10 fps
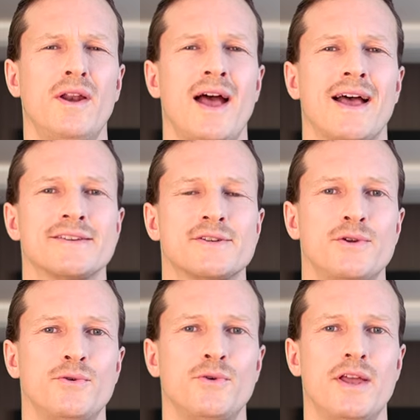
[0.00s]
to ask
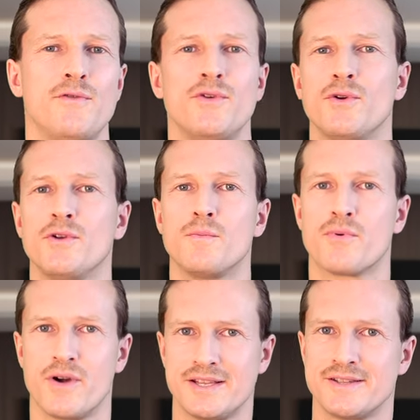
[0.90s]
you if you could
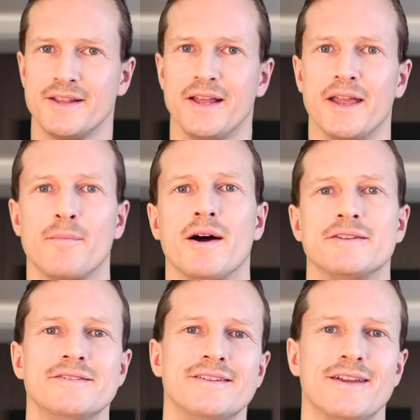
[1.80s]
press the like
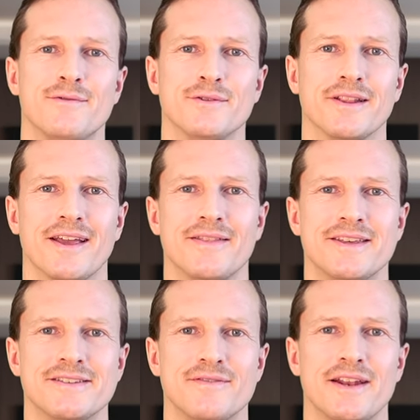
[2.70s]
button if you like
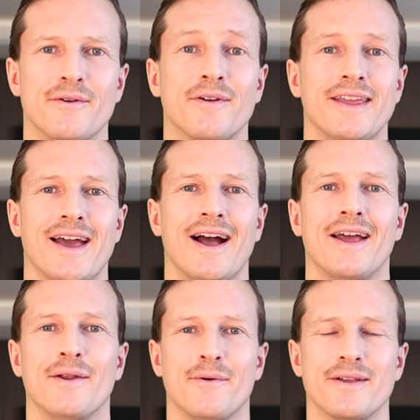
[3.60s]
this video. Yeah,
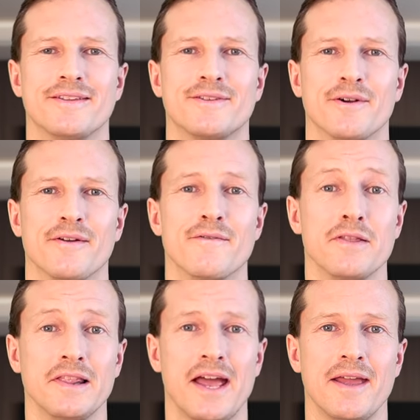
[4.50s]
I know it's sort of
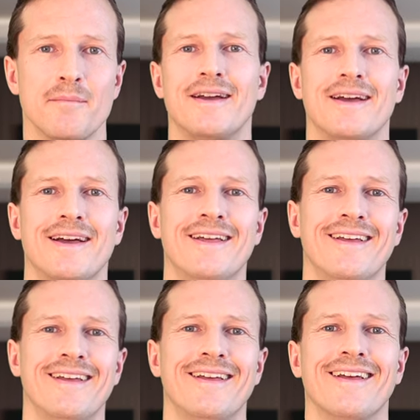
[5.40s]
lame.
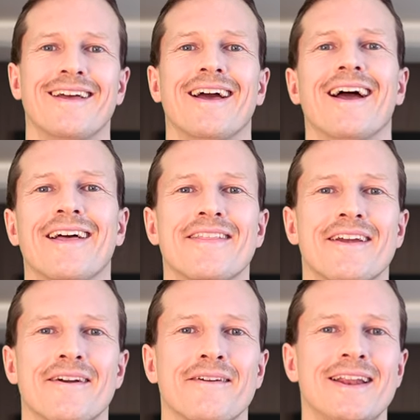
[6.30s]

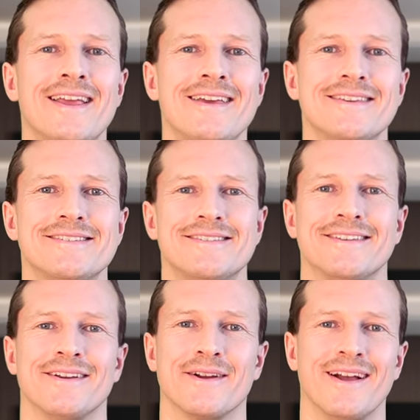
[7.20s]
There it is.
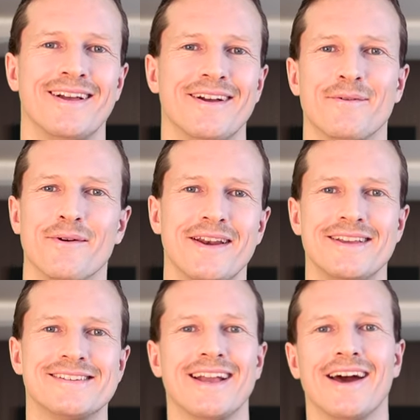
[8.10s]
When
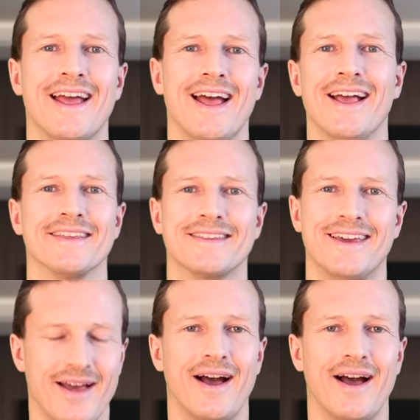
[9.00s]
is he gonna ask?